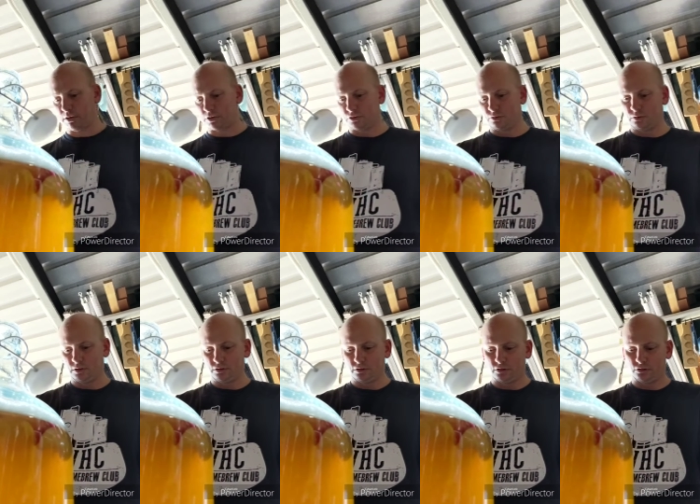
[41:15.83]
to make sure
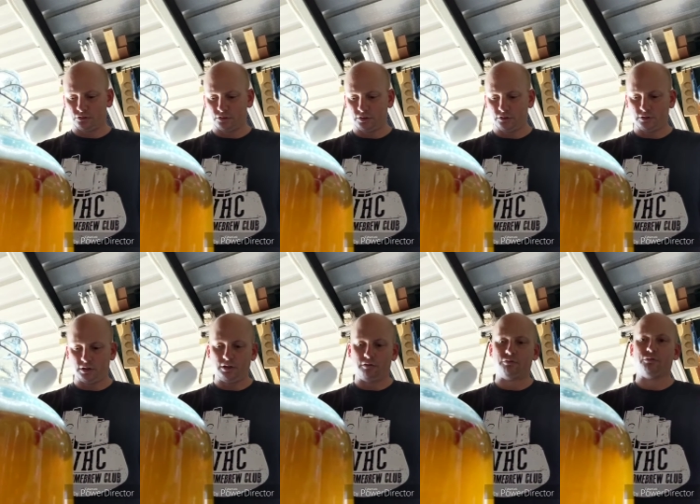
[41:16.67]
there's no seeds in
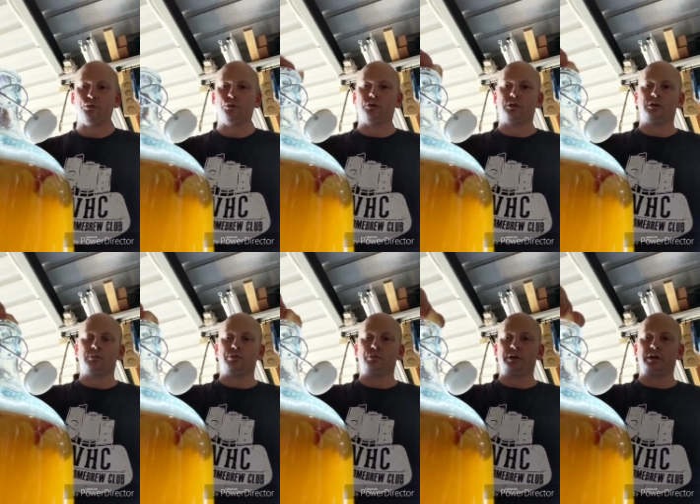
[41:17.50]
any fruit that you
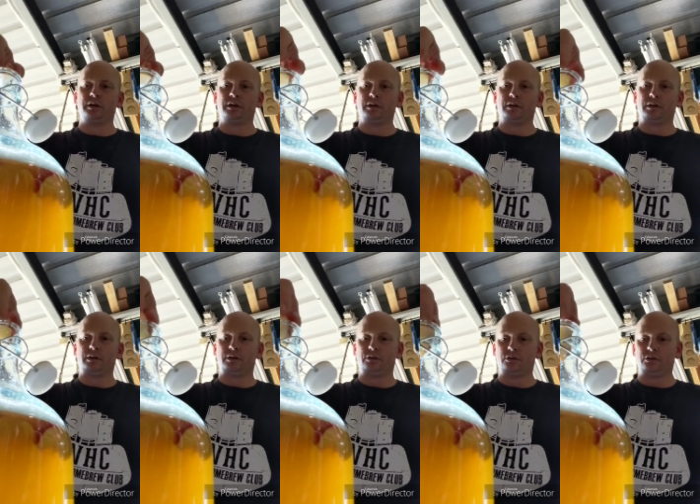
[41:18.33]
put in
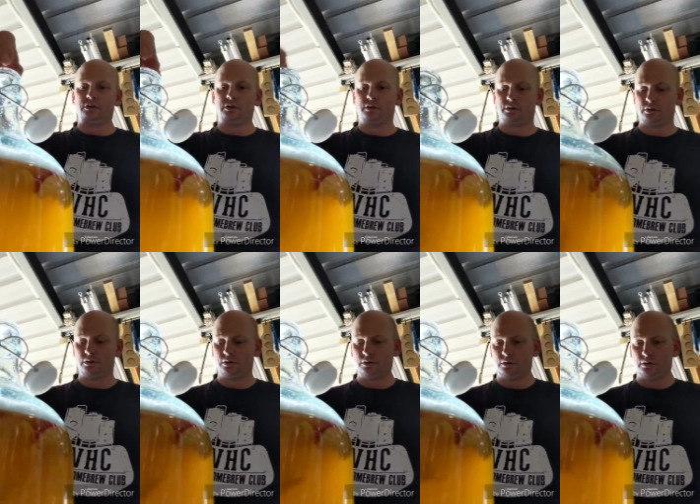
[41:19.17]
to
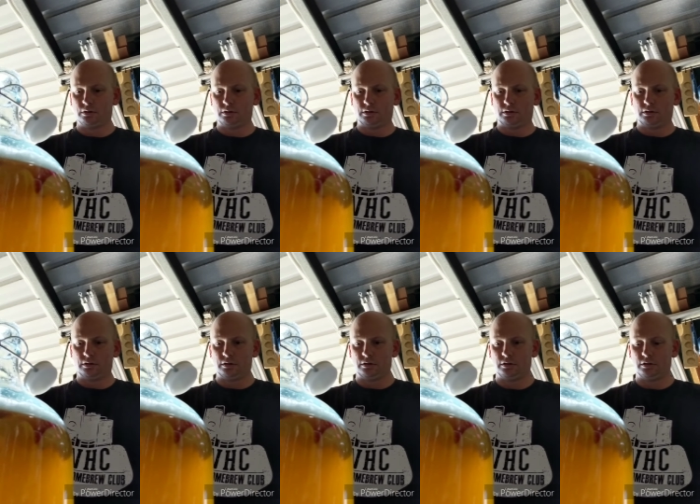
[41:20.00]

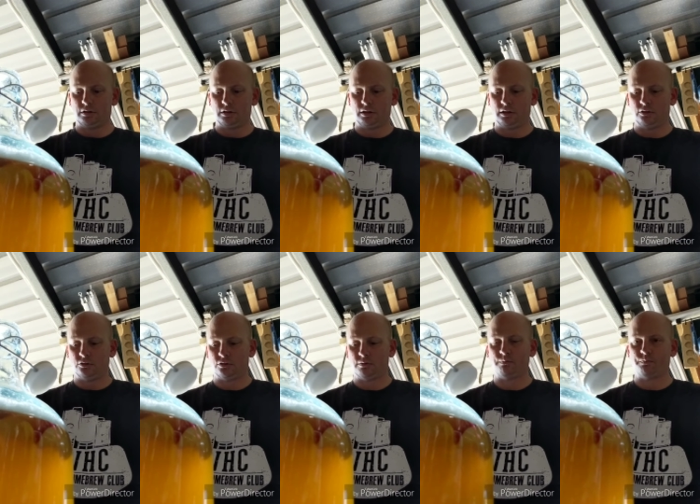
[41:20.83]
your
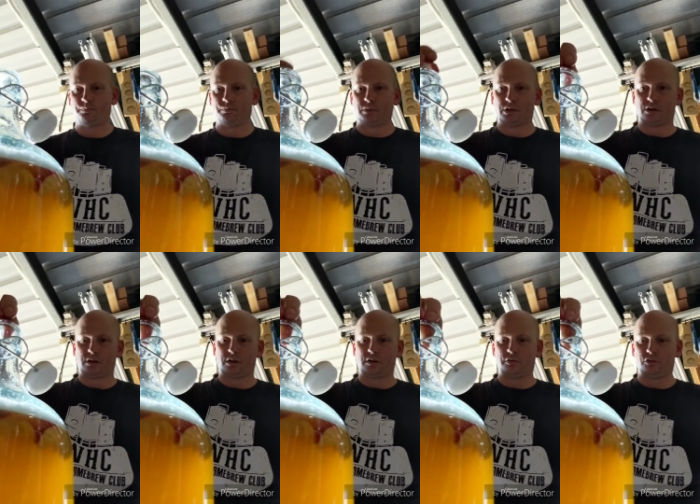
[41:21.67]
things.
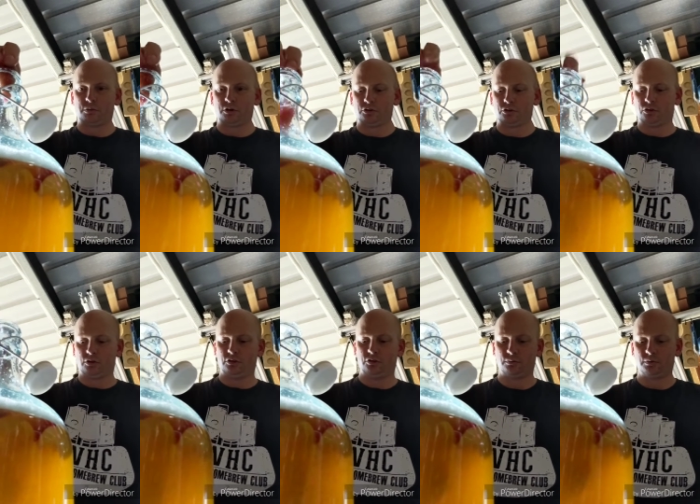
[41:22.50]
I don't know if you're supposed to
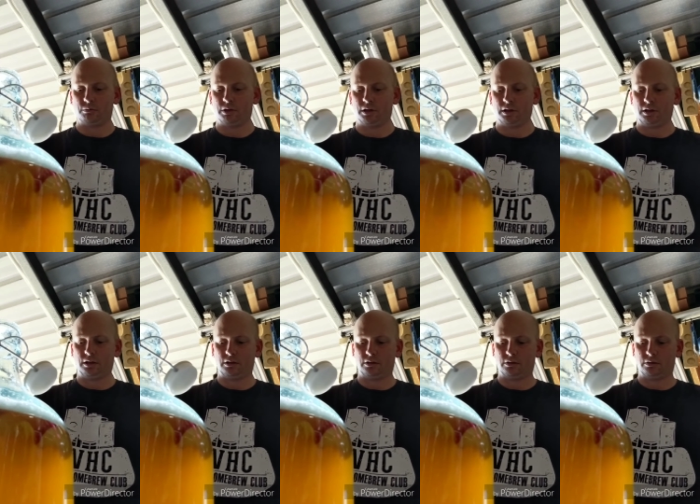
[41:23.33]
do this from the
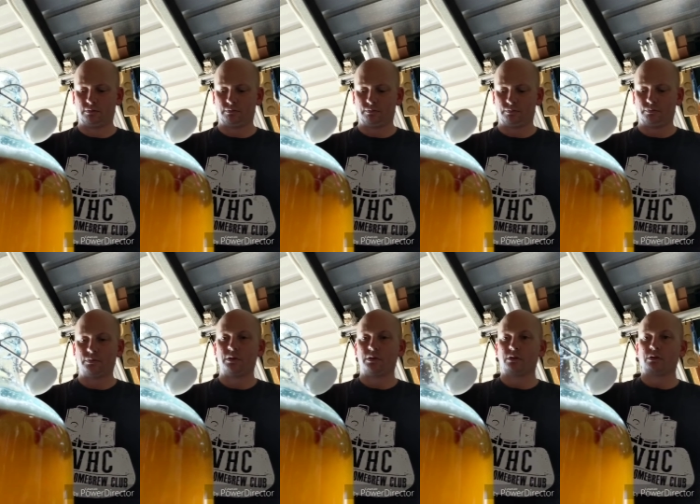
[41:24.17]
beginning,
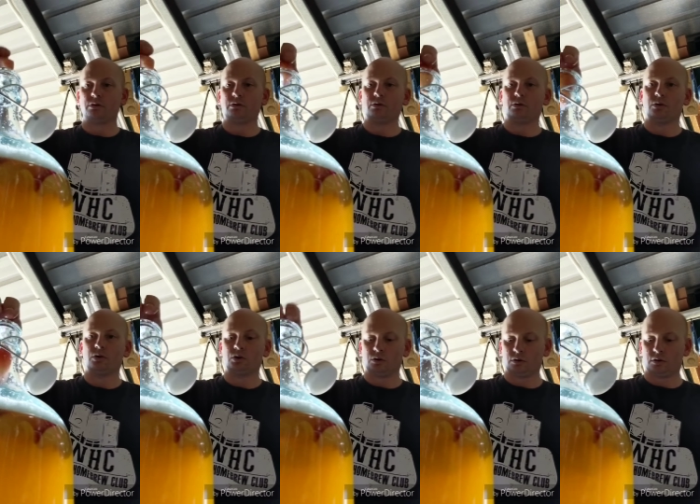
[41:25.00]

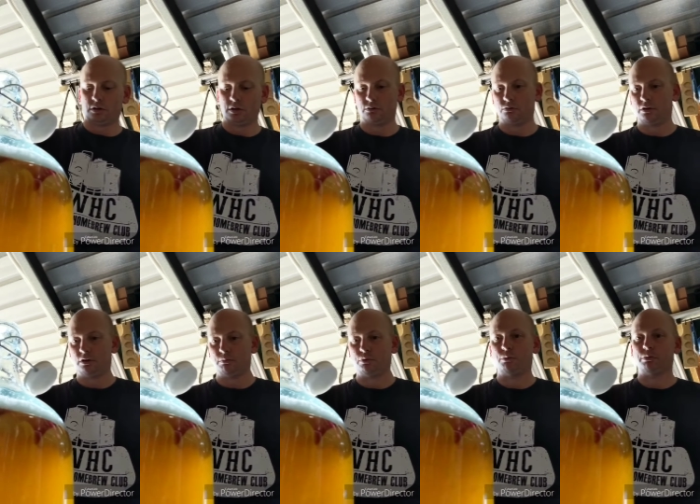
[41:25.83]
or I didn't
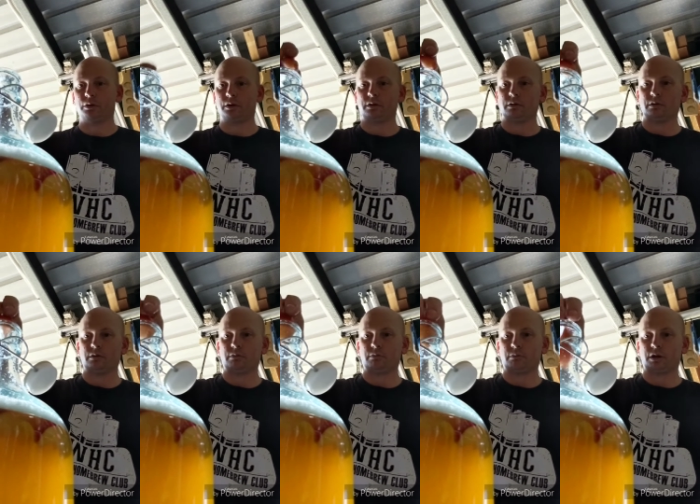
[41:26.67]
read it properly.
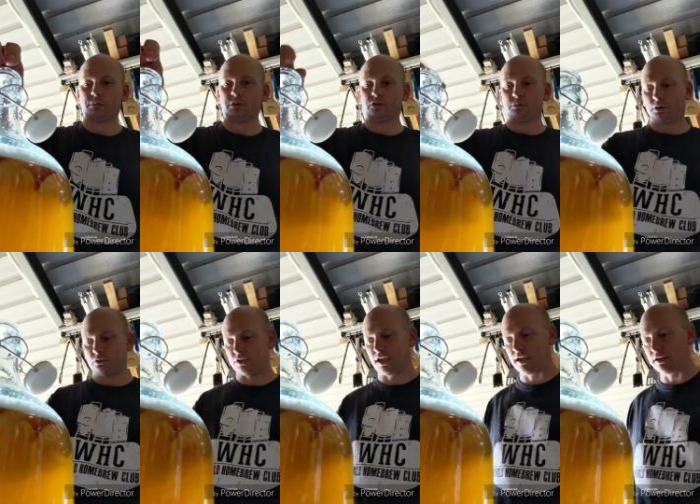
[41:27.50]
Maybe you're
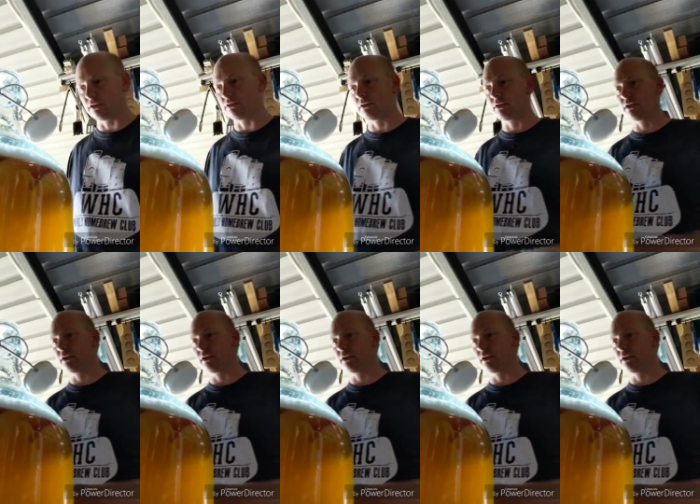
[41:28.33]
supposed to add it